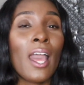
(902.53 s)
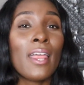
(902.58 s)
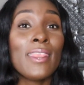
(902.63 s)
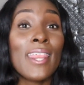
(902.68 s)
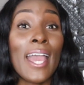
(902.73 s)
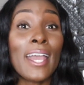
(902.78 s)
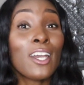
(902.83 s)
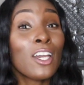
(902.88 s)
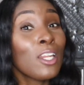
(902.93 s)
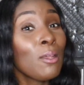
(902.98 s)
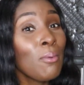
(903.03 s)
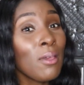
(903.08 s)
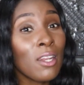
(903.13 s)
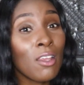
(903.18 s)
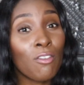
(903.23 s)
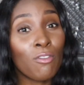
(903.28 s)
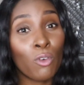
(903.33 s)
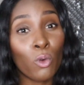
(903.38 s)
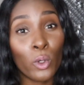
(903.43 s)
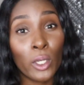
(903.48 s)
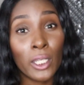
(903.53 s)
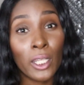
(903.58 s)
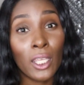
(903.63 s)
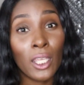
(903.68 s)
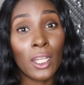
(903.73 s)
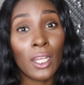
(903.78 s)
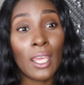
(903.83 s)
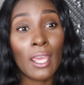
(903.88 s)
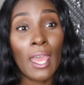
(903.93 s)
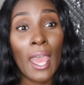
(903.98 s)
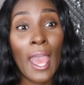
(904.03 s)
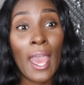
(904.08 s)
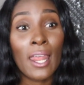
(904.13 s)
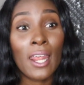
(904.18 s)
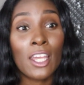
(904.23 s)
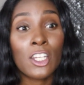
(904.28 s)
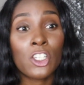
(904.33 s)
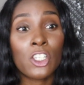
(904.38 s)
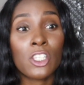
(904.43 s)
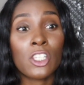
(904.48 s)
that could have been avoided
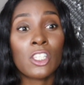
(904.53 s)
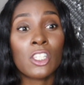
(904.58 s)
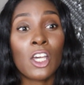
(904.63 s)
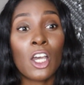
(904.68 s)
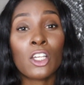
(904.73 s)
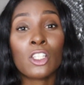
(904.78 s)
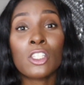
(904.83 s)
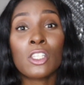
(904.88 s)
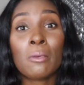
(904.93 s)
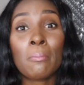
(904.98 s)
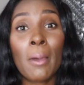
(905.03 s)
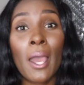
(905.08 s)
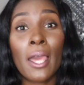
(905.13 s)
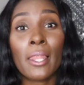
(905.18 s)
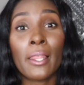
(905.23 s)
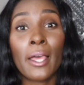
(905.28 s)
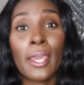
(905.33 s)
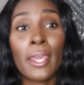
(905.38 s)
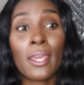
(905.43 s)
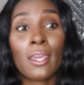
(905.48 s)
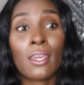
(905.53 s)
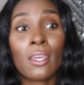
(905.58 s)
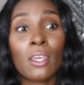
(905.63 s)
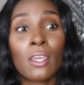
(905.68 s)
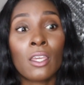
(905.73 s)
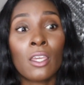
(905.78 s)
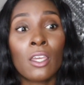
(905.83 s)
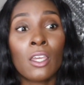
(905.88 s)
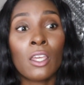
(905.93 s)
had I just stuck to my like